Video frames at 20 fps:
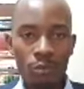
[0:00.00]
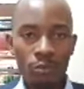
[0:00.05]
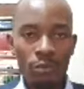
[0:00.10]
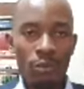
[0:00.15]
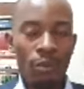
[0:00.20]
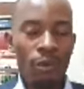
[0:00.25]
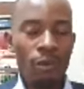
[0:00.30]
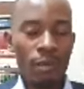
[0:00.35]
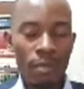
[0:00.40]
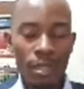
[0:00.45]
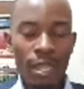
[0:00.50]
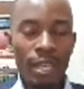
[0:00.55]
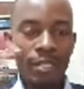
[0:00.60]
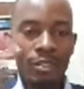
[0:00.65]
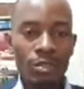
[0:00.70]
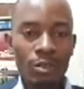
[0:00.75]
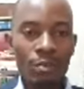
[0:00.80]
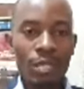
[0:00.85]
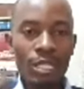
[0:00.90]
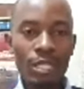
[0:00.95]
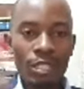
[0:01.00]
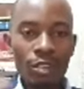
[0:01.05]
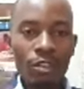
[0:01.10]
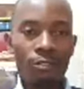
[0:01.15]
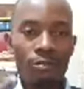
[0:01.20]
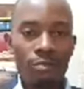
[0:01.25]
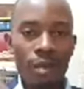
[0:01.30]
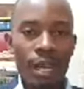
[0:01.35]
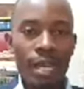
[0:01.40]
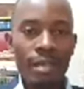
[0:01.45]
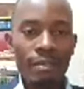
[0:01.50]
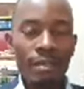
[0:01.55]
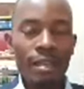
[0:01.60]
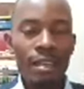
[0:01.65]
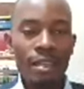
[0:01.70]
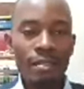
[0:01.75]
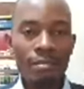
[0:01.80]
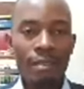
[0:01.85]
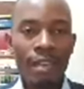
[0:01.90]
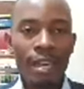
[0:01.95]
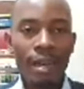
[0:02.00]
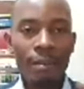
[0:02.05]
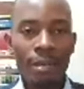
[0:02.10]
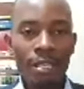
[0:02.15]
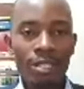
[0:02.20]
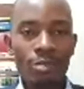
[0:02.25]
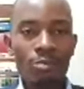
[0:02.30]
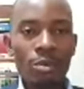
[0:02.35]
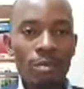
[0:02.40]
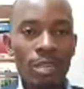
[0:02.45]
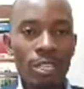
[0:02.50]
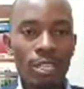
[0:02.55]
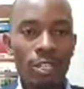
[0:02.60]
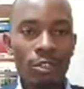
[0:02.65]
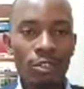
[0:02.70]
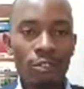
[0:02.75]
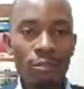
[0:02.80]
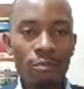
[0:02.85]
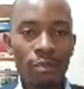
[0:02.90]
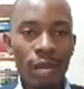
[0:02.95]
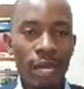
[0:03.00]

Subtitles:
There is no meeting of mind. There must be meeting of mind.